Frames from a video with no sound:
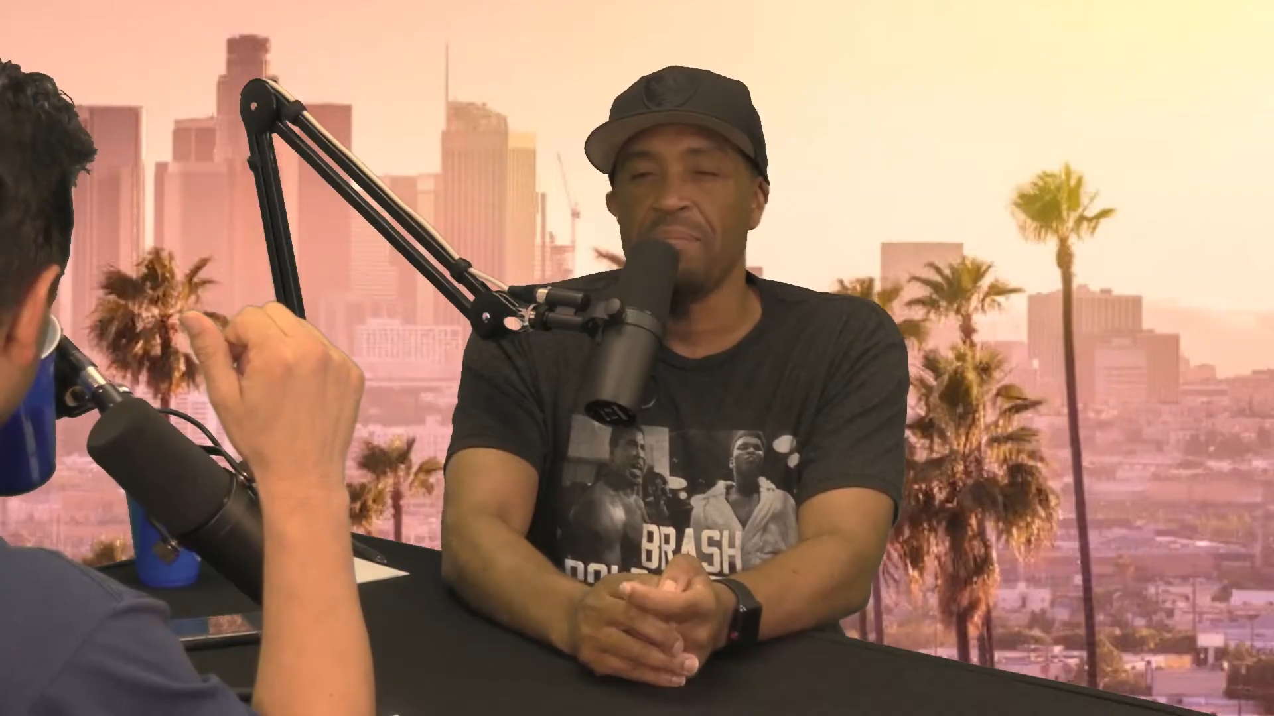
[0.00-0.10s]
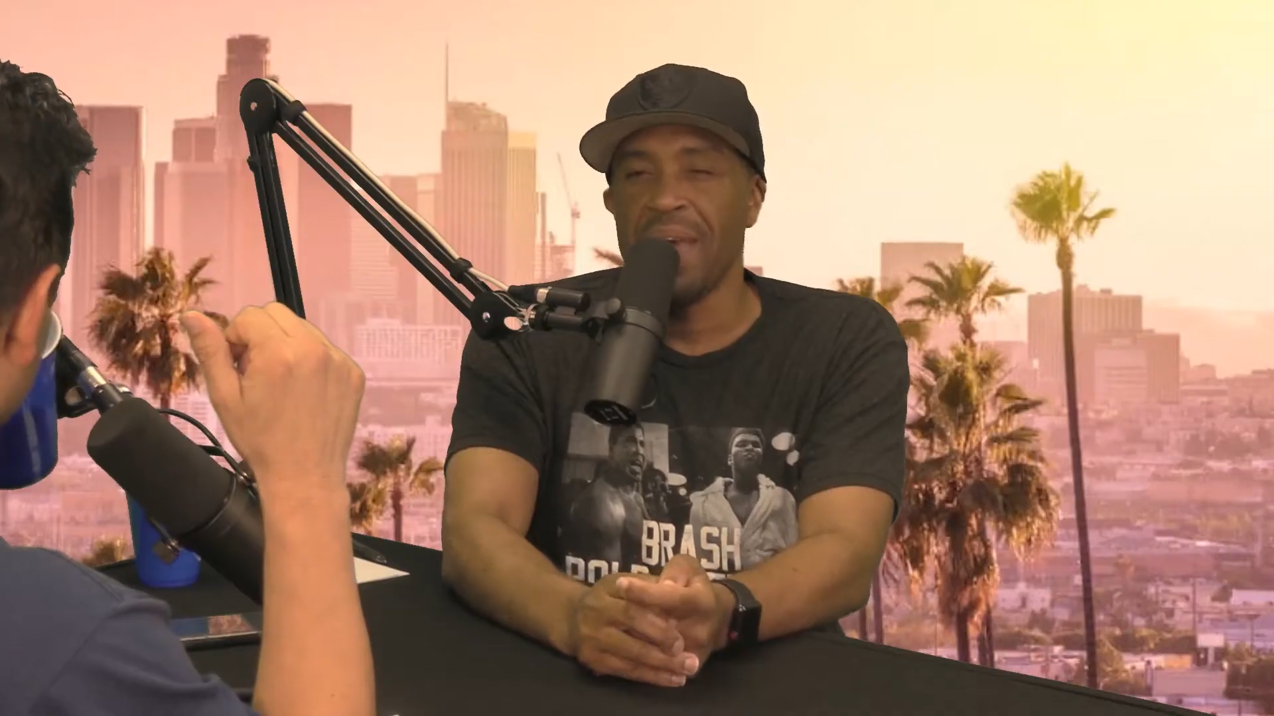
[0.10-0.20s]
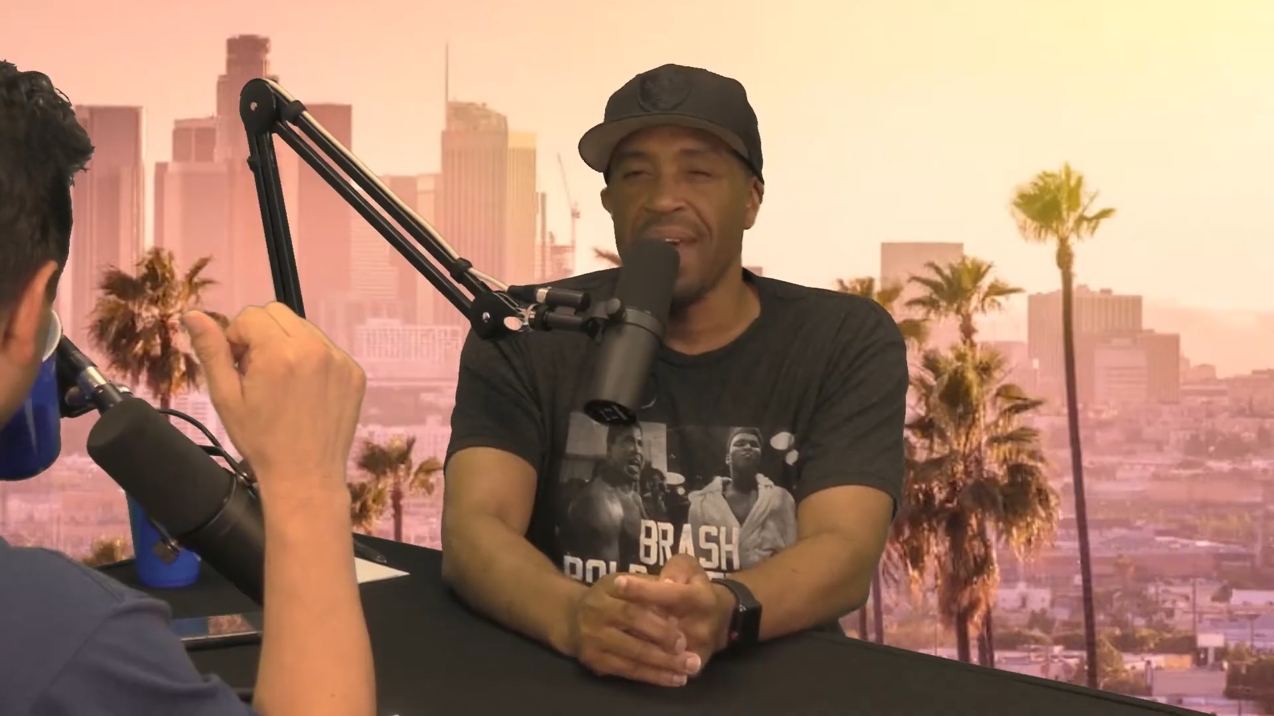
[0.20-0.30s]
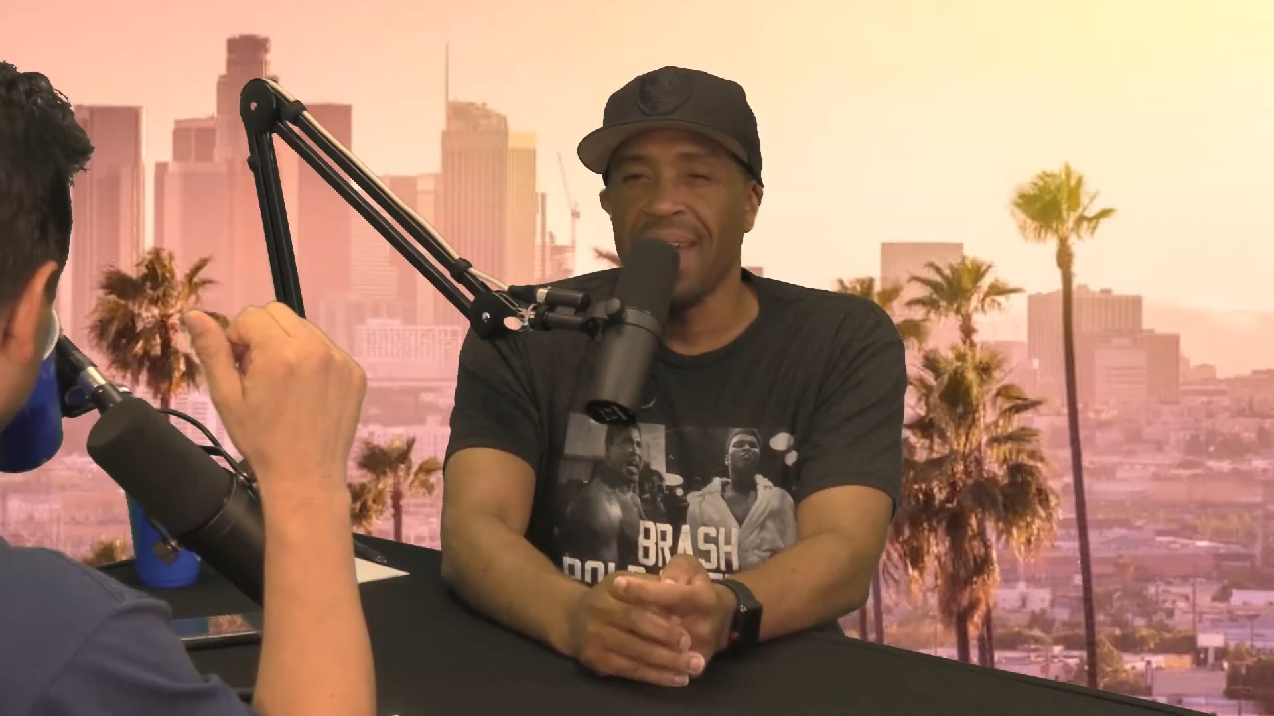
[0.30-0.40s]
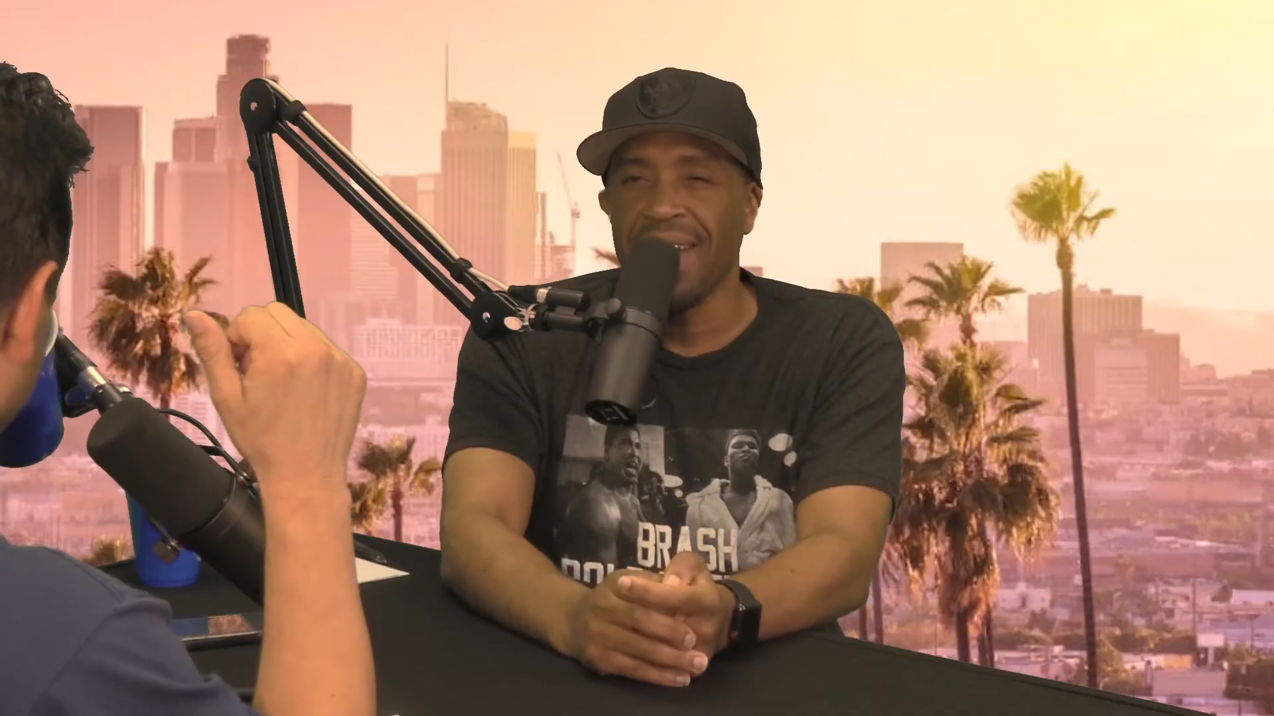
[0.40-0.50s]

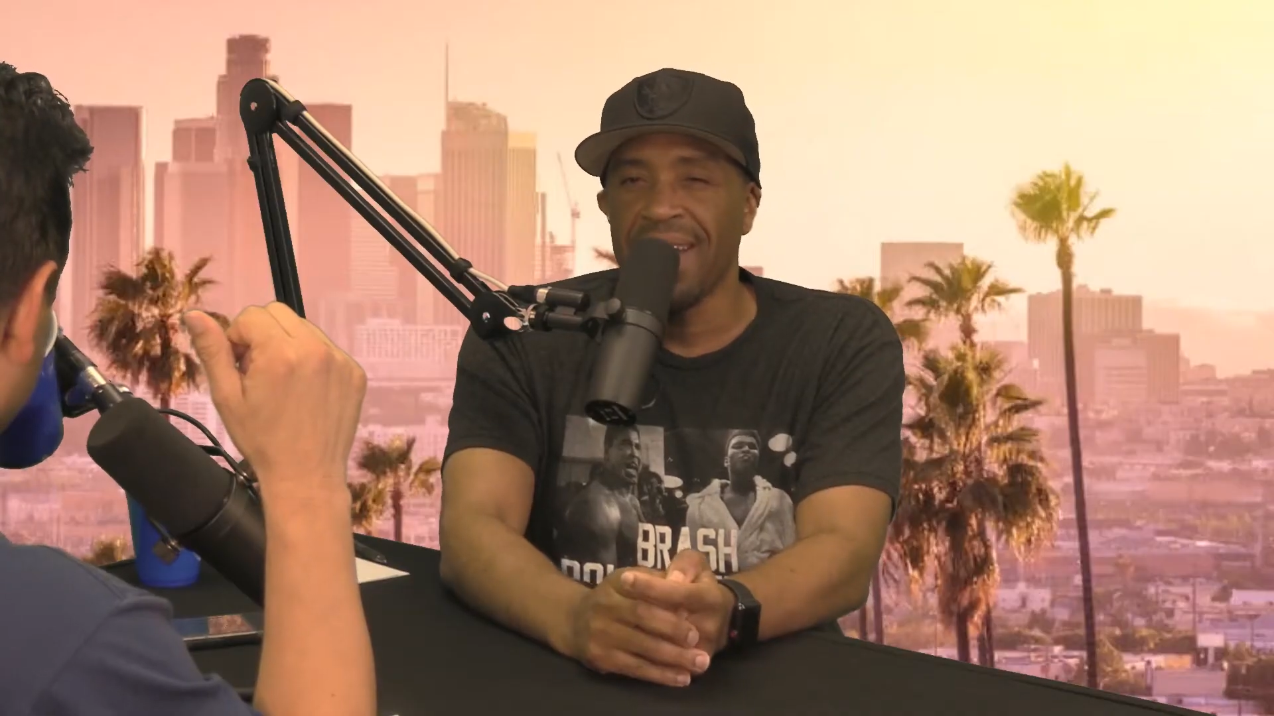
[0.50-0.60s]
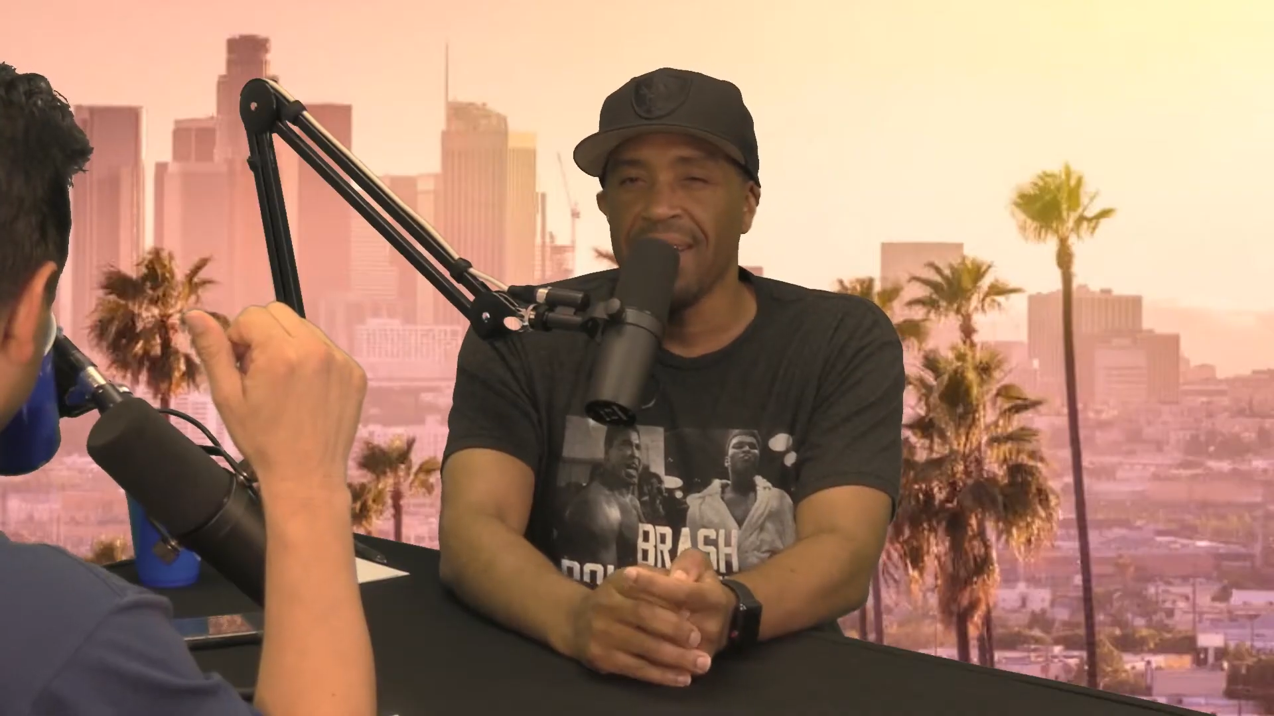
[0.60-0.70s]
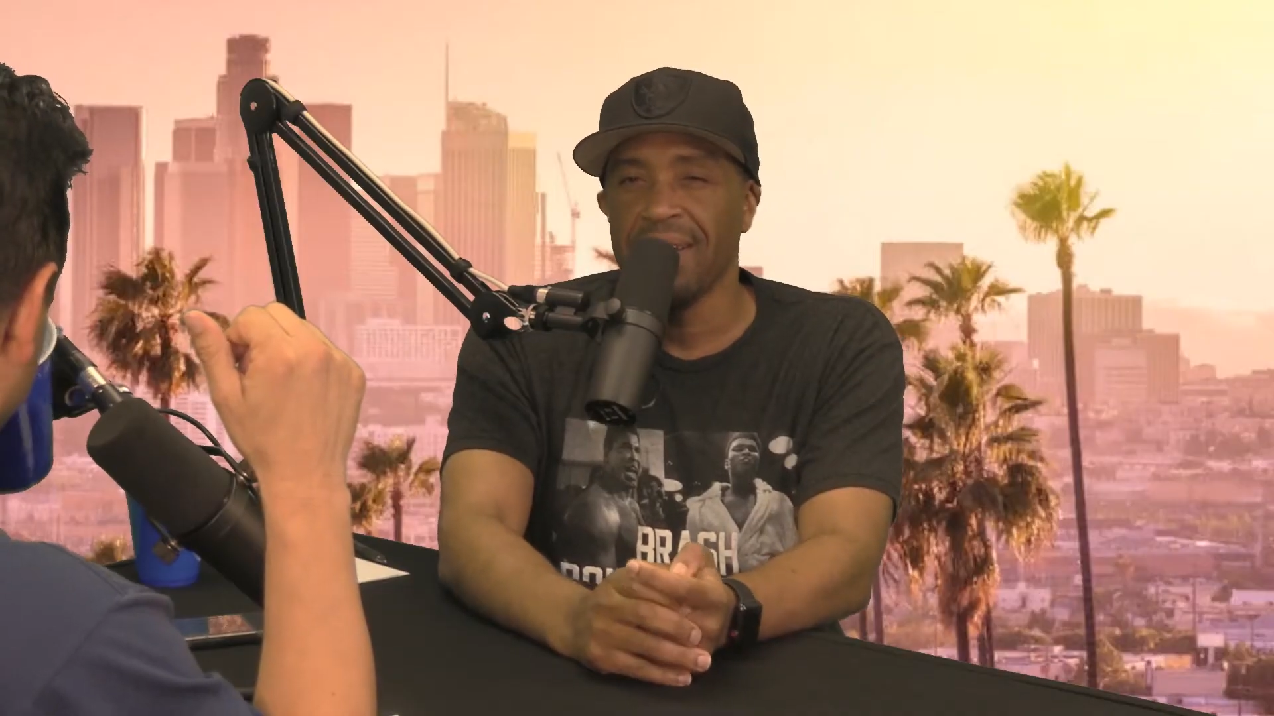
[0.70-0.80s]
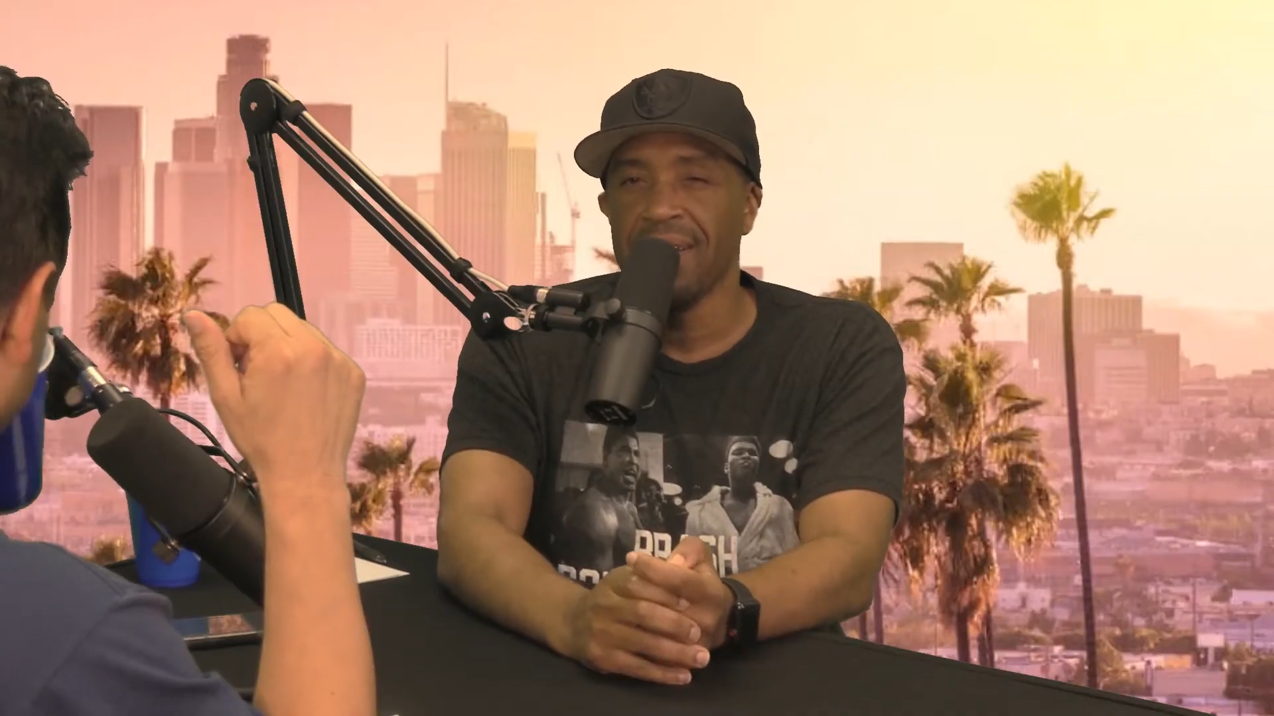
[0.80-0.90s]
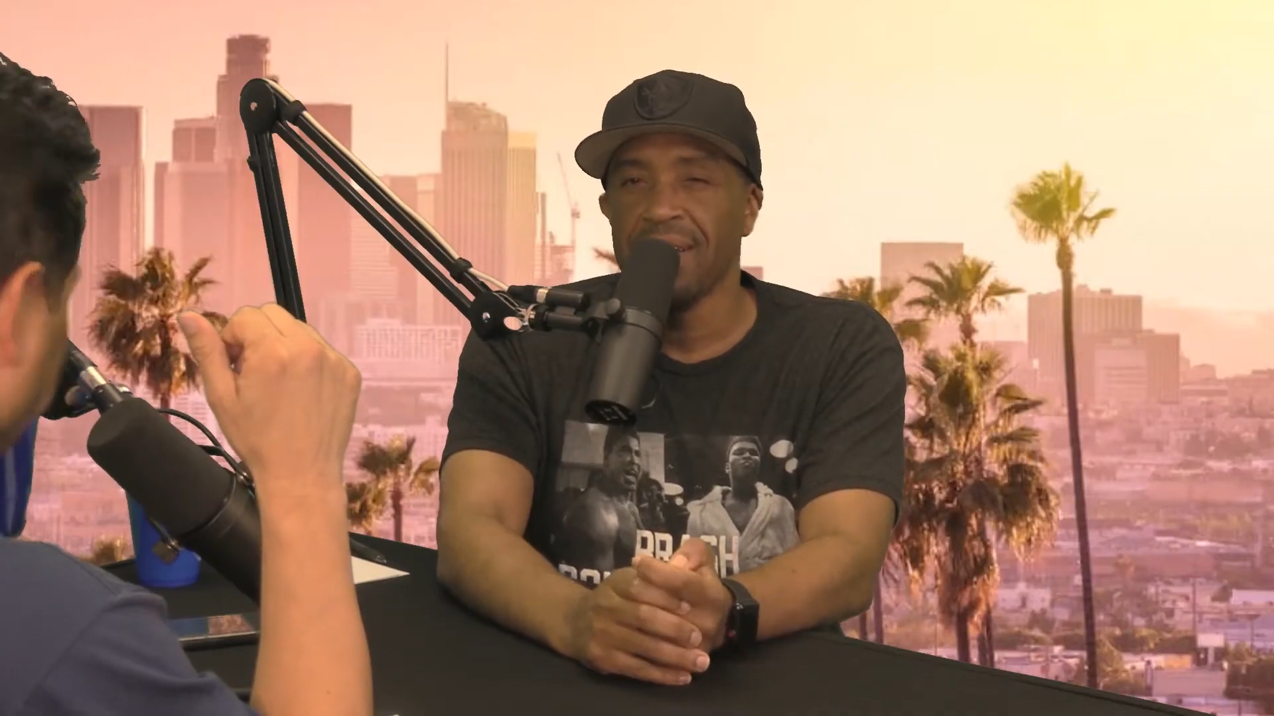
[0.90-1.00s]

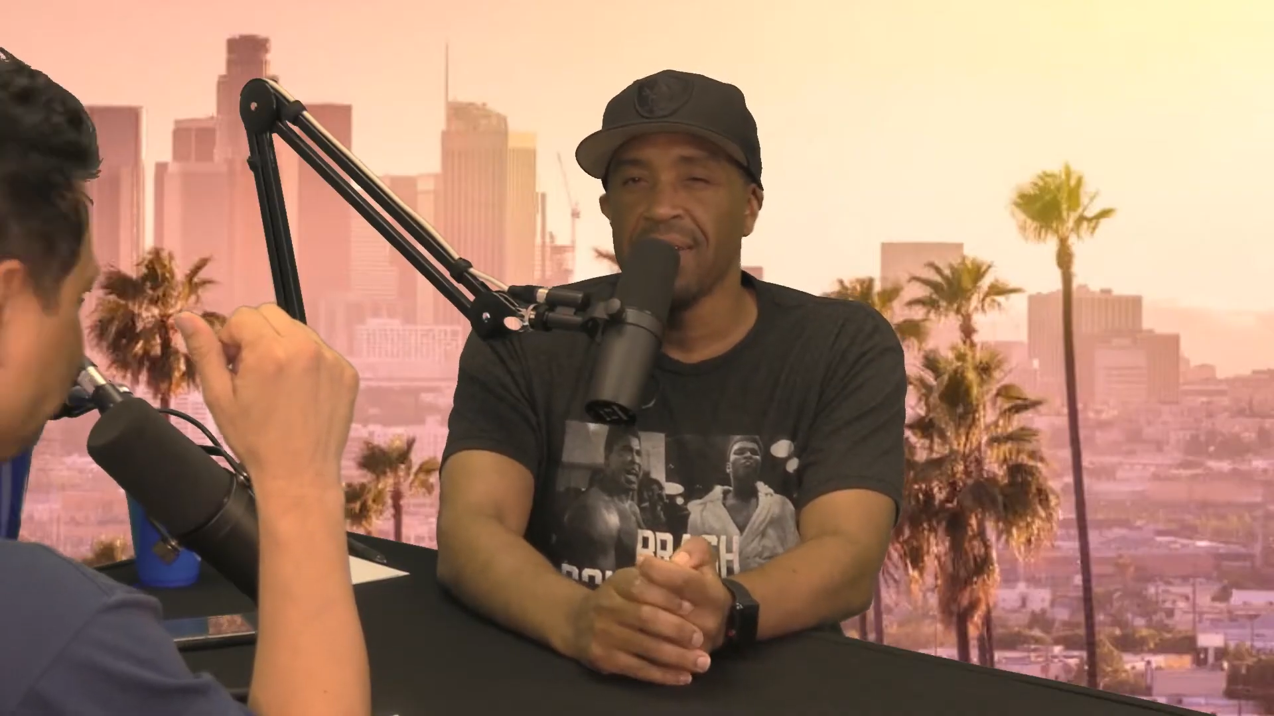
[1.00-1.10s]
man,